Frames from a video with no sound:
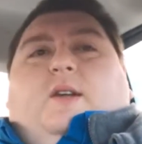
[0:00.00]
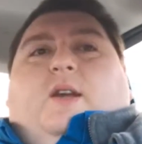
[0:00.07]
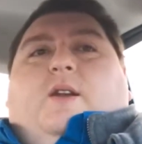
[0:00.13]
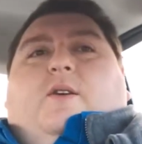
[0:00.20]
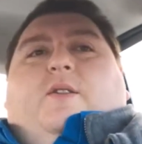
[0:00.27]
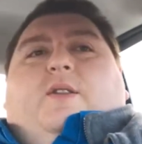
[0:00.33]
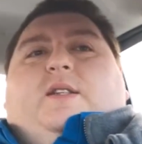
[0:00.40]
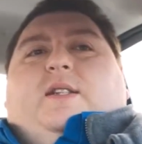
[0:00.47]

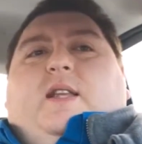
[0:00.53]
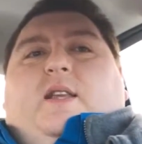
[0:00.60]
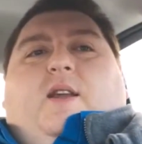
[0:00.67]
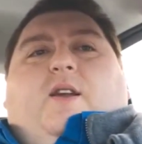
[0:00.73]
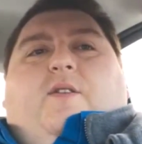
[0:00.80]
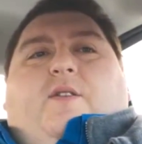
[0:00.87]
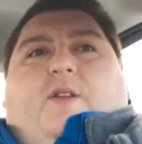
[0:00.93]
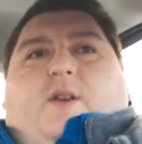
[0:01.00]

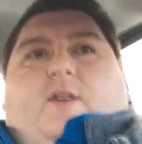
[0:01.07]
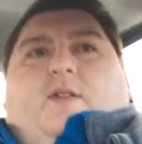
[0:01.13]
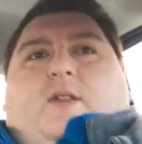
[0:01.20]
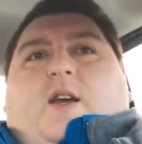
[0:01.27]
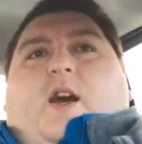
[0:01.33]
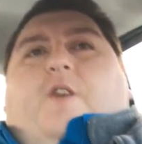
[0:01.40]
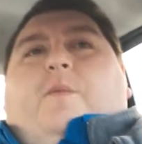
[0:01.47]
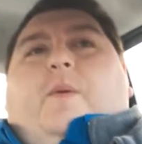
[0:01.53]

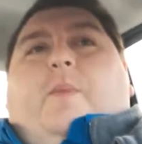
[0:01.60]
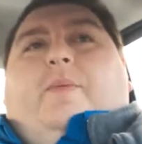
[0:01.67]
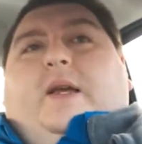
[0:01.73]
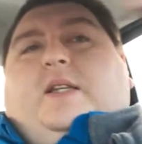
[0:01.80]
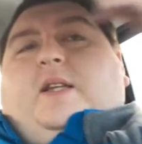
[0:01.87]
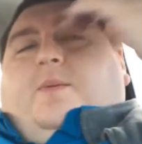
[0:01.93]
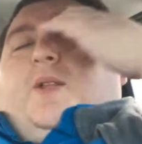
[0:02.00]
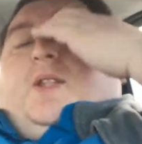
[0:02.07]
The government
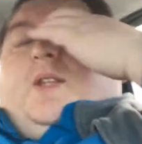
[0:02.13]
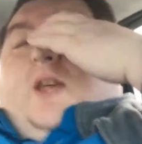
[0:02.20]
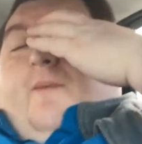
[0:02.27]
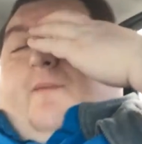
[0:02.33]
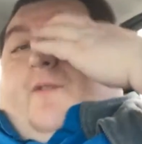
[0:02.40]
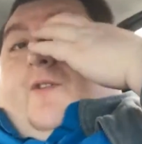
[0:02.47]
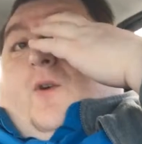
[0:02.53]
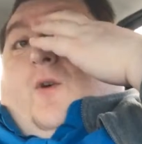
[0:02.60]
picks up the
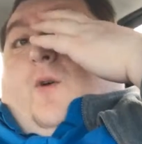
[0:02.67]
tab for the